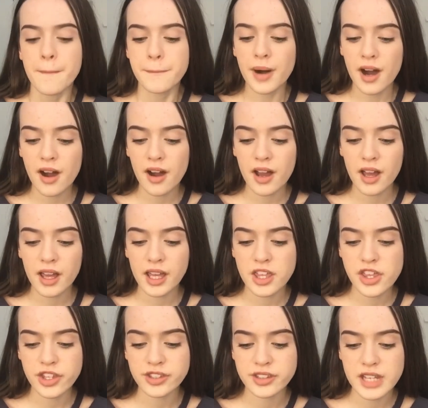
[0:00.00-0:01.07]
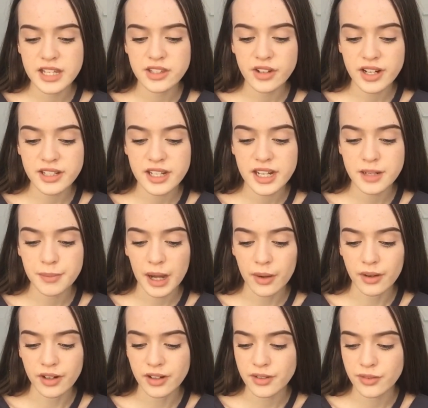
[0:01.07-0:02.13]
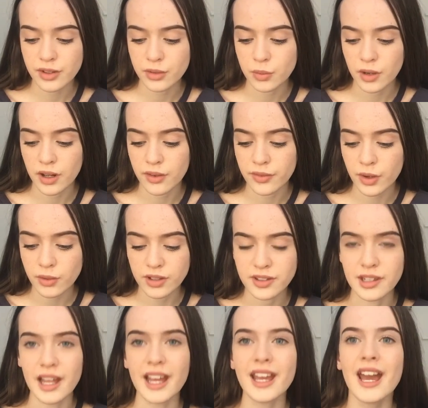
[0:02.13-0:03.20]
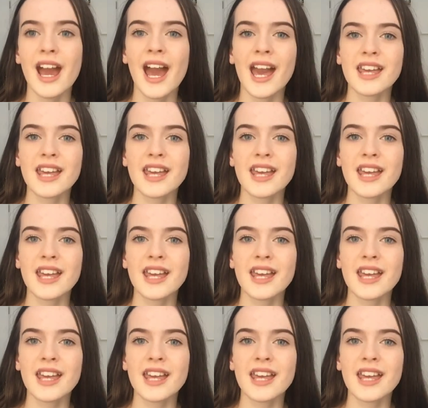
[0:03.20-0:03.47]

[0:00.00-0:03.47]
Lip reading: But it's just, it's £19. I don't think it's worth it, honestly.